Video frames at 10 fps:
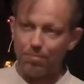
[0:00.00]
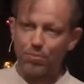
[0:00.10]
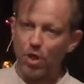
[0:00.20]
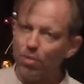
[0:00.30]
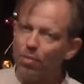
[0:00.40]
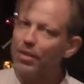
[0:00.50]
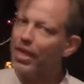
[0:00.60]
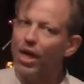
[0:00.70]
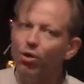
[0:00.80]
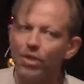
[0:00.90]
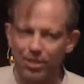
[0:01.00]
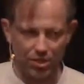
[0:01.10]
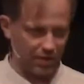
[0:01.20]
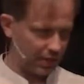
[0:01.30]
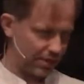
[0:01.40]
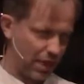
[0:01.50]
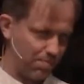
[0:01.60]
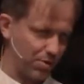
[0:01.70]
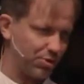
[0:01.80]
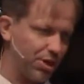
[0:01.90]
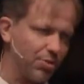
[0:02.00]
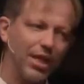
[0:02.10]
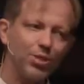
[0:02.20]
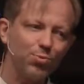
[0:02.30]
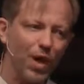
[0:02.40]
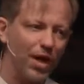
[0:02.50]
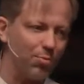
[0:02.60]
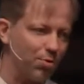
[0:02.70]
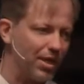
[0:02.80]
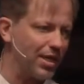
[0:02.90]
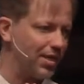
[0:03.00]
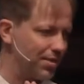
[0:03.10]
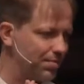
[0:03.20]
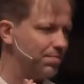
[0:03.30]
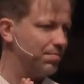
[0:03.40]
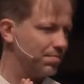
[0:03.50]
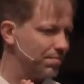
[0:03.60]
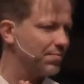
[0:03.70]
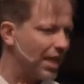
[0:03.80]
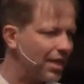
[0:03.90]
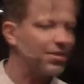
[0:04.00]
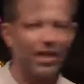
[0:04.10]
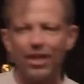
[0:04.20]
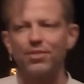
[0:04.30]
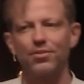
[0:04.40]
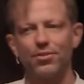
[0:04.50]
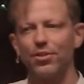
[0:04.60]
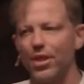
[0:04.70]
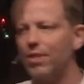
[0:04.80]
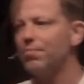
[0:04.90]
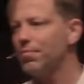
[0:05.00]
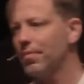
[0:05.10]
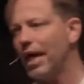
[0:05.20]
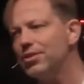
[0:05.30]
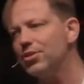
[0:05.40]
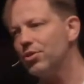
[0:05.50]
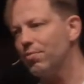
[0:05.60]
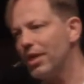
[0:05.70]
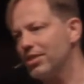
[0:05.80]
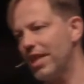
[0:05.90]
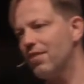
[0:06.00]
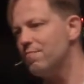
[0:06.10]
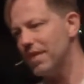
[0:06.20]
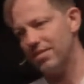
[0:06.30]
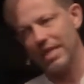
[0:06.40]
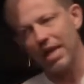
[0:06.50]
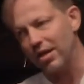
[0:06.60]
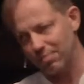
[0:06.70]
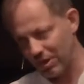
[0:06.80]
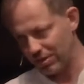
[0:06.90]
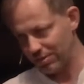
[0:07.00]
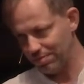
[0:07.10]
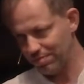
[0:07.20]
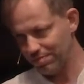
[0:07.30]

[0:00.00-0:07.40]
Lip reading: Probably the oldest of the disciples. So that's why we think that Andrew must have been the younger brother.